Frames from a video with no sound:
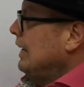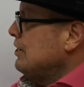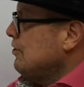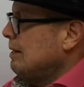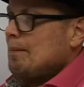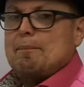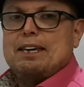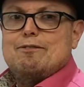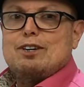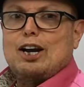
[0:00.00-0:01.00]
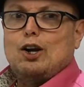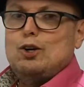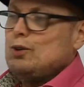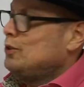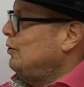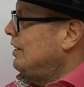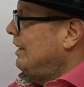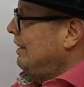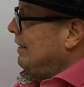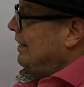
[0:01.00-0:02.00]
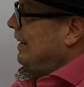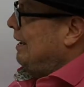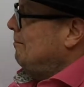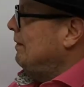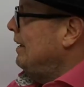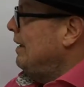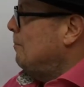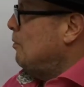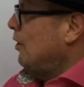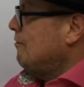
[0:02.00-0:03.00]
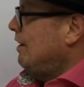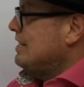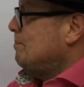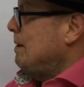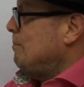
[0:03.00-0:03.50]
So that might be giving a clue to the more advanced